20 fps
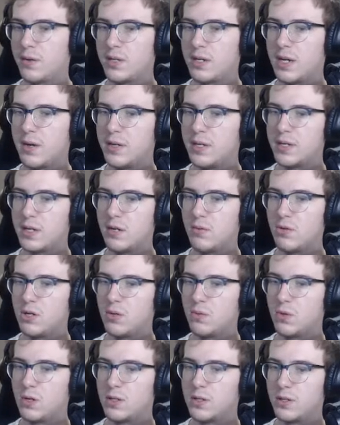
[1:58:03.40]
I kind of want to
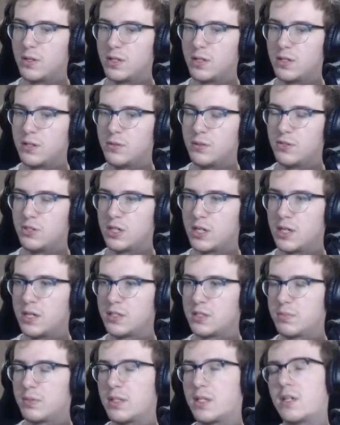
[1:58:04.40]
work on huge
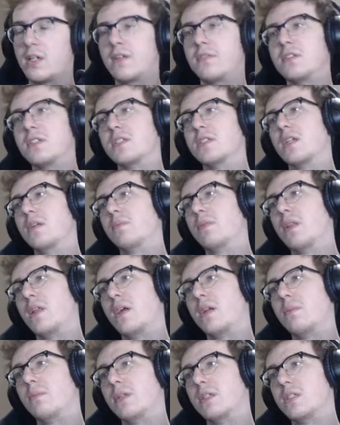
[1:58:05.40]
ass, but then I'll have to set up a lot
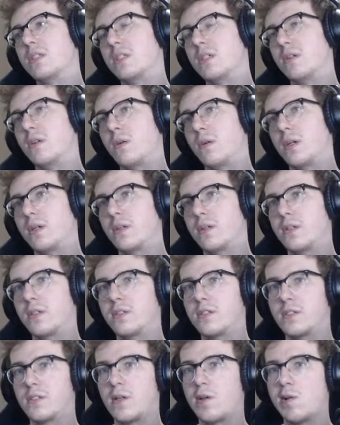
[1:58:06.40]
of materials.